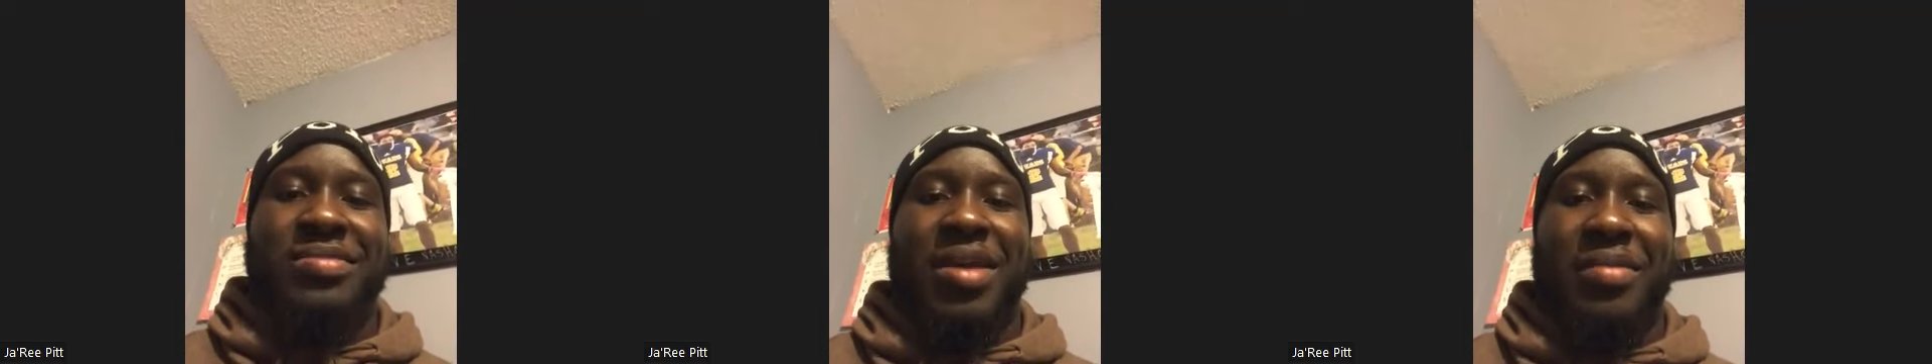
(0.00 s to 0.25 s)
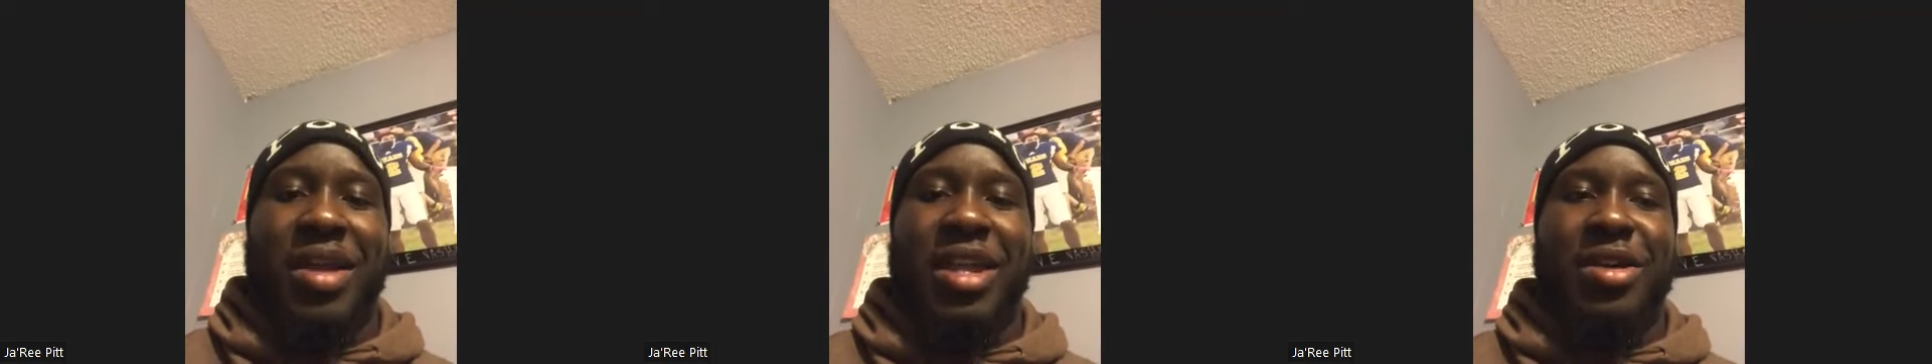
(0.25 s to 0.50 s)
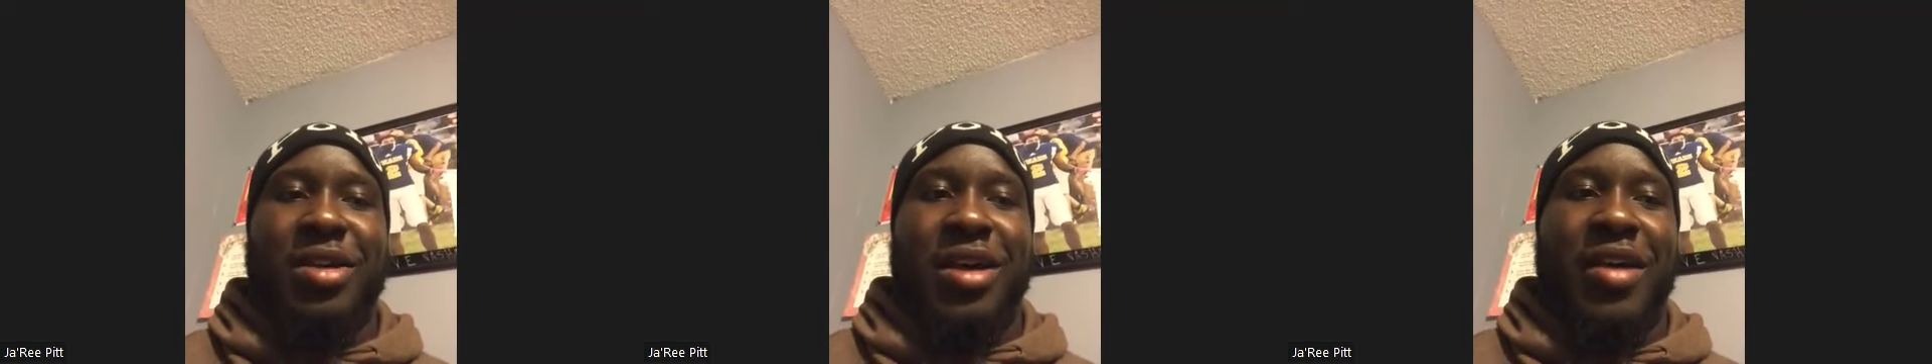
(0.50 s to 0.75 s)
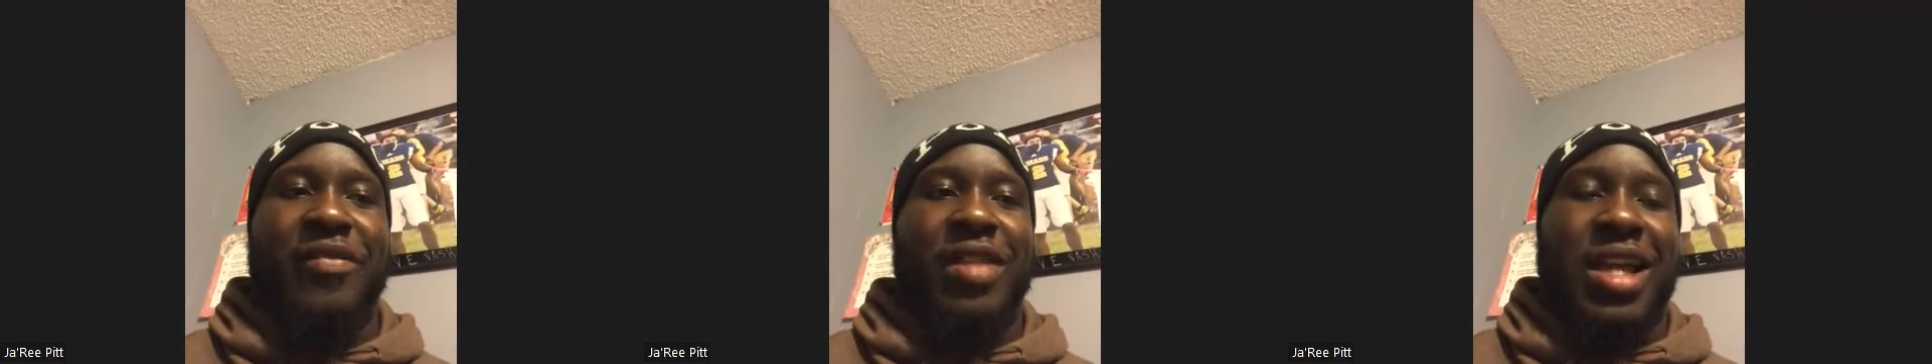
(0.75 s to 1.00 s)
I mean, it, uh,
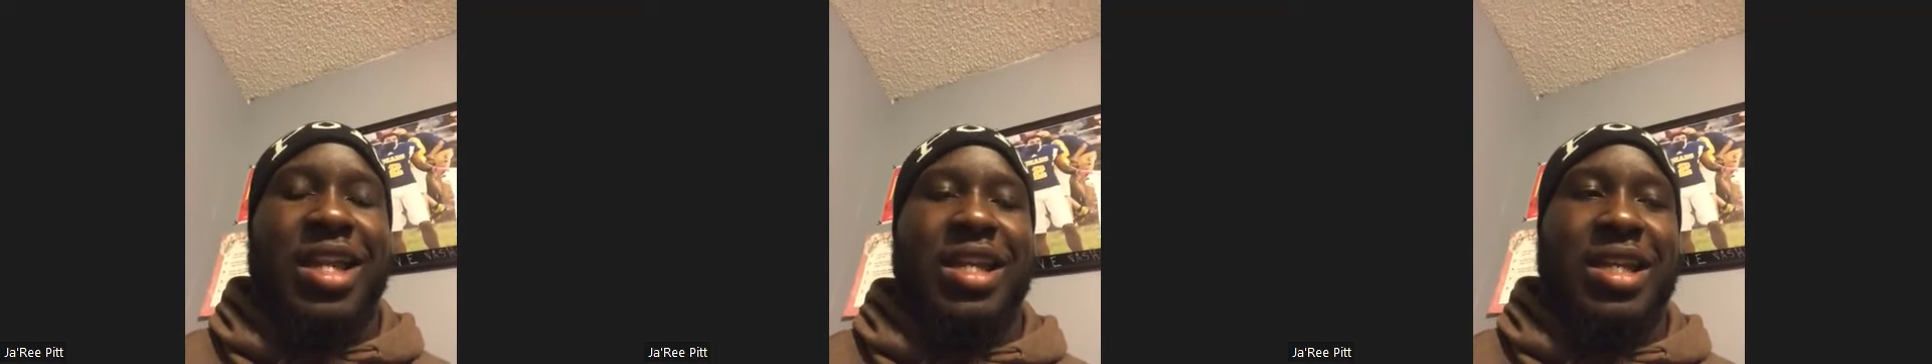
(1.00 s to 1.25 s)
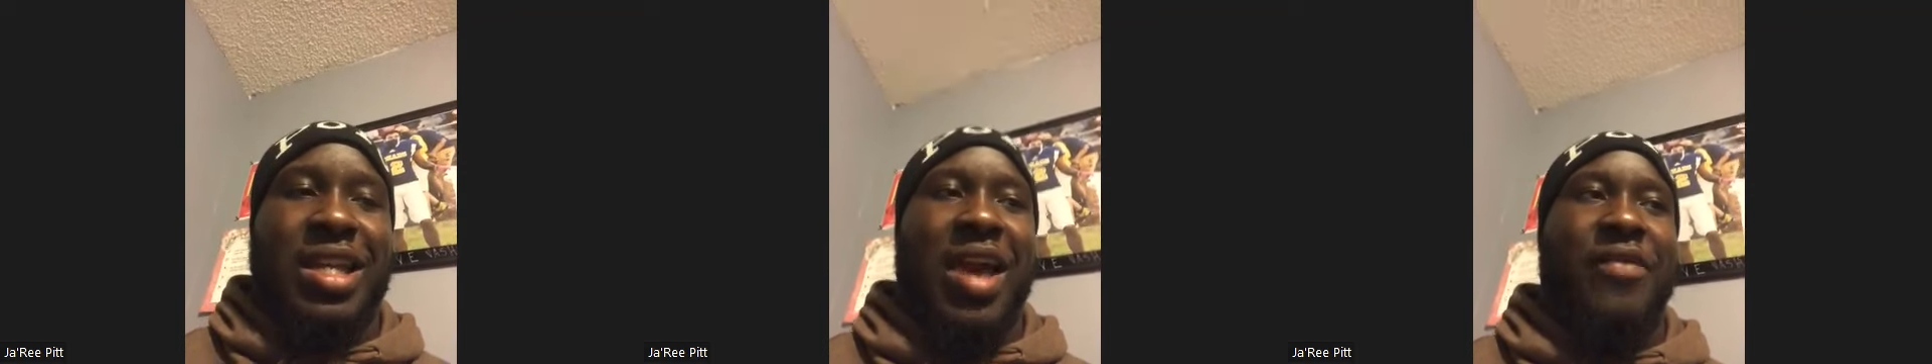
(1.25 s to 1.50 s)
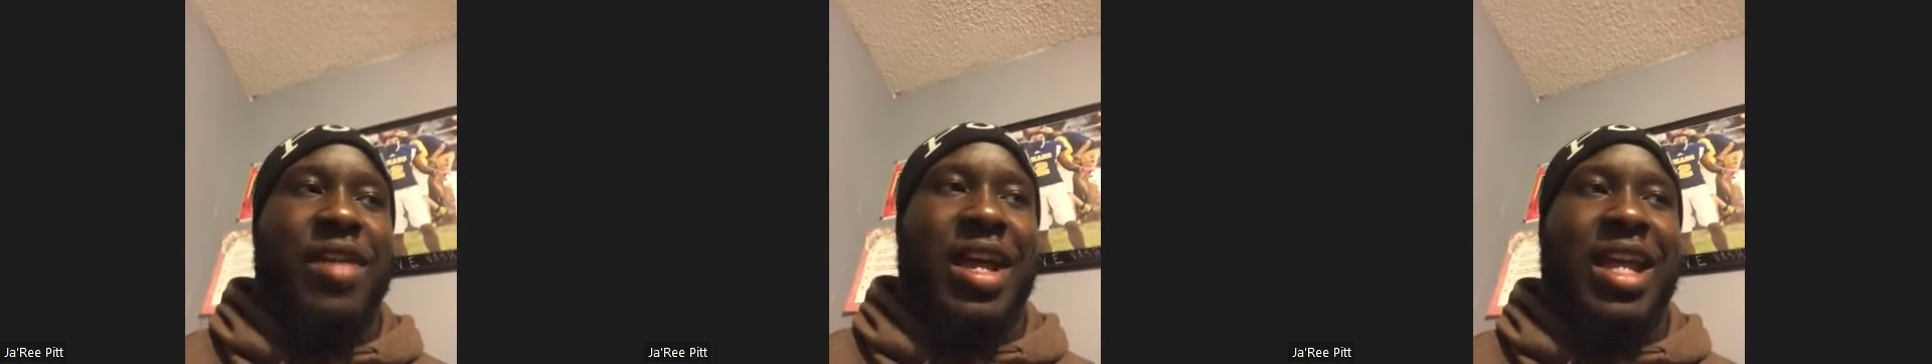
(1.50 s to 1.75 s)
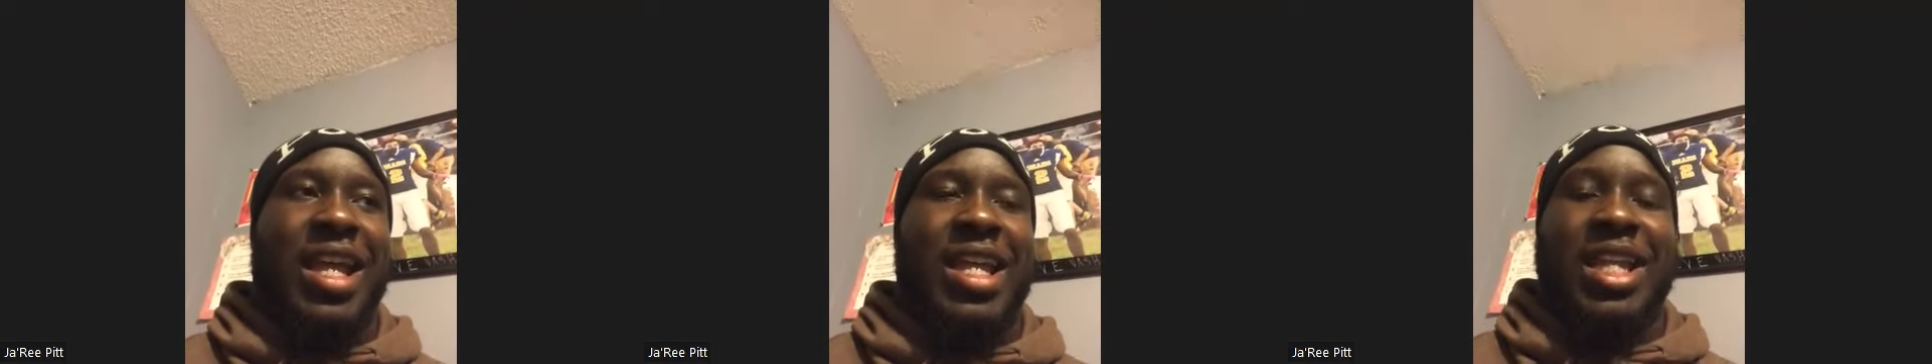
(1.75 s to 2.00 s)
I feel like it, I feel
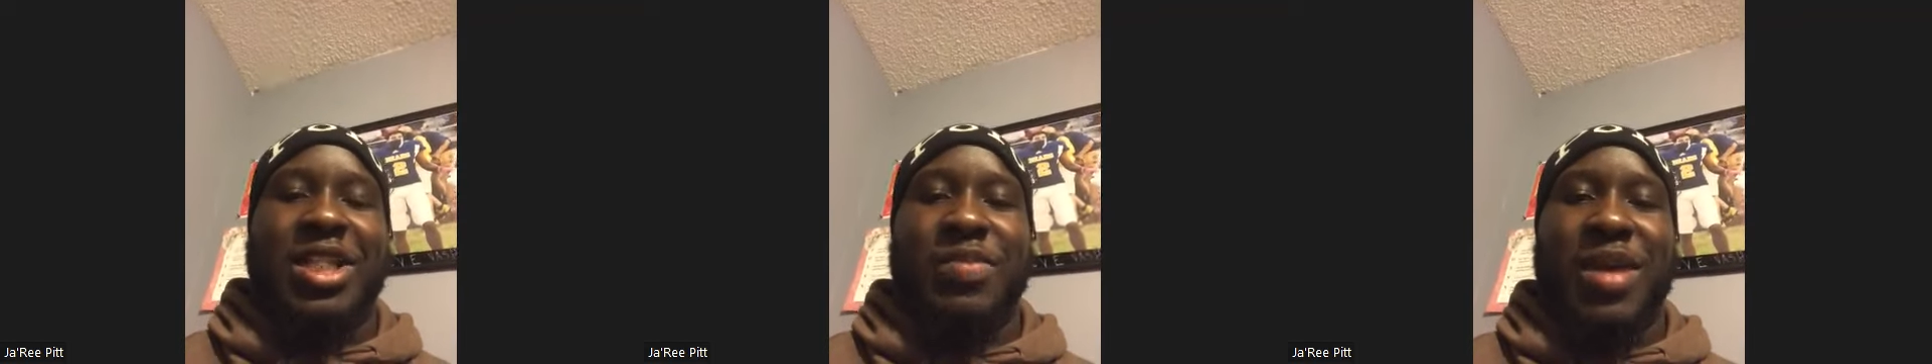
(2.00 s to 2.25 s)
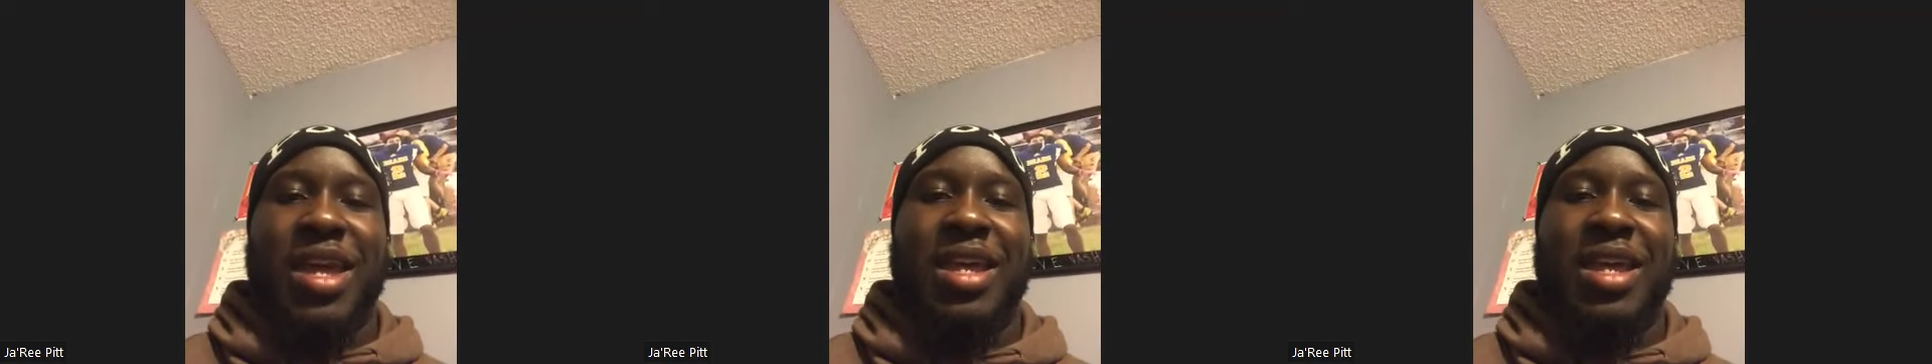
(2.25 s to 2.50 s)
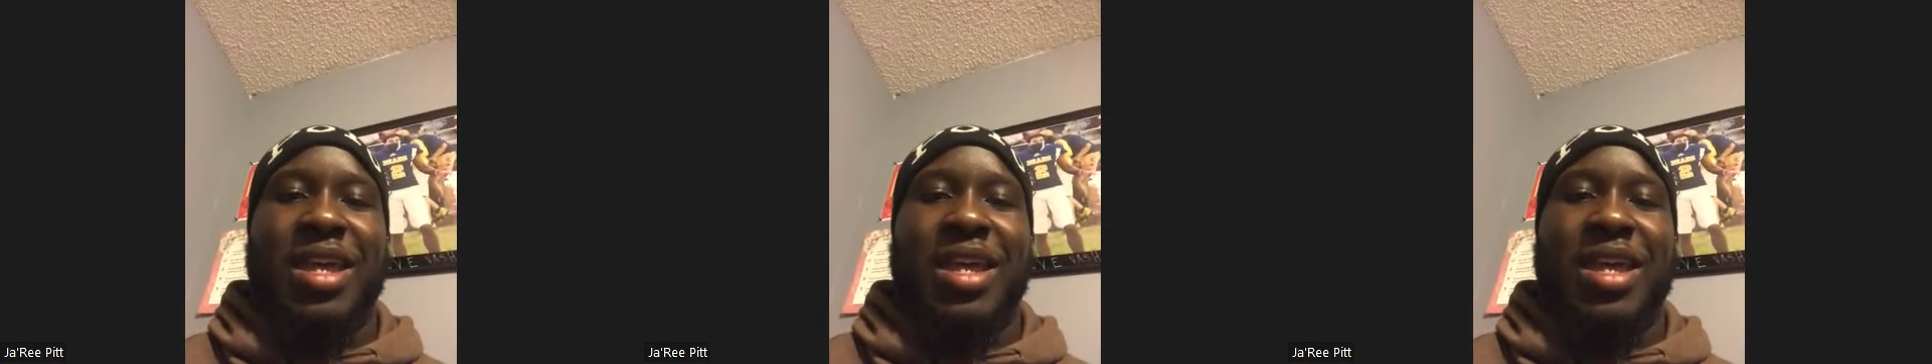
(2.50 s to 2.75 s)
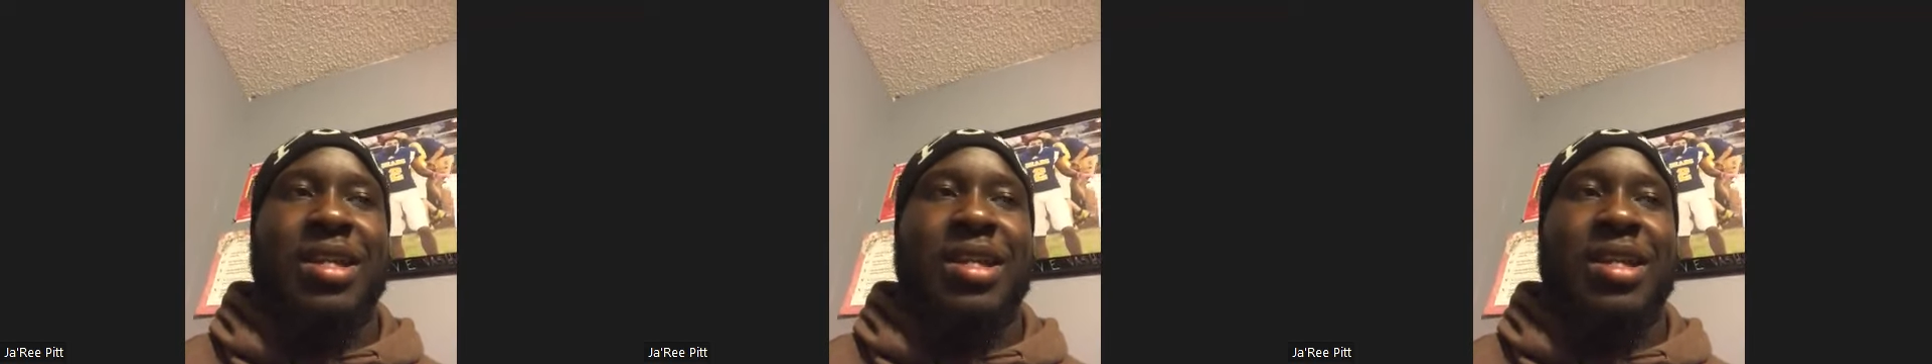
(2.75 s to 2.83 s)
like it can expand,